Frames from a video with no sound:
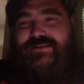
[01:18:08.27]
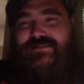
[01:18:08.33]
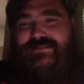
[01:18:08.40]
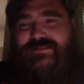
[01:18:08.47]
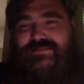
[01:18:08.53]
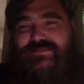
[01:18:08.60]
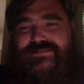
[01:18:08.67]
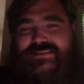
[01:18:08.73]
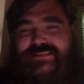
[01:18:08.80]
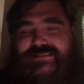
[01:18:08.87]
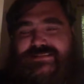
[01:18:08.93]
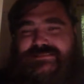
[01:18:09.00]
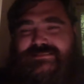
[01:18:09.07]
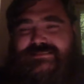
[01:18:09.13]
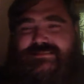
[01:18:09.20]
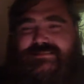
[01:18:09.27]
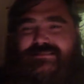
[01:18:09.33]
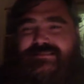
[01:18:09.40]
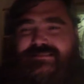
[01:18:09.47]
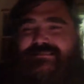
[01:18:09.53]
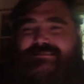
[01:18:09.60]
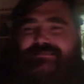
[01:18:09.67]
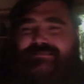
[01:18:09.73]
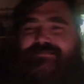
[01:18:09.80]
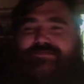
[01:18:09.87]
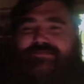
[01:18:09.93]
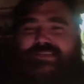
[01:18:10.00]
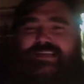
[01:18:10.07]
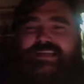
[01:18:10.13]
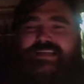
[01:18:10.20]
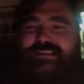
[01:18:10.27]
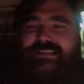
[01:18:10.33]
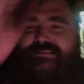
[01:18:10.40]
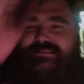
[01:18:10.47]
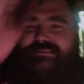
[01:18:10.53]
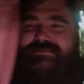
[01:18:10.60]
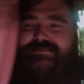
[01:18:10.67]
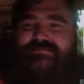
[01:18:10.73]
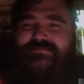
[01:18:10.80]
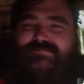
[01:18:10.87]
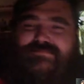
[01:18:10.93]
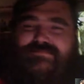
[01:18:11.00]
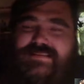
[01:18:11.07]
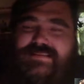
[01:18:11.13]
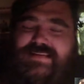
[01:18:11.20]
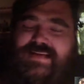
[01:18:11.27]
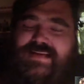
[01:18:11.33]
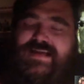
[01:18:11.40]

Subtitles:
and you see his filleting guy.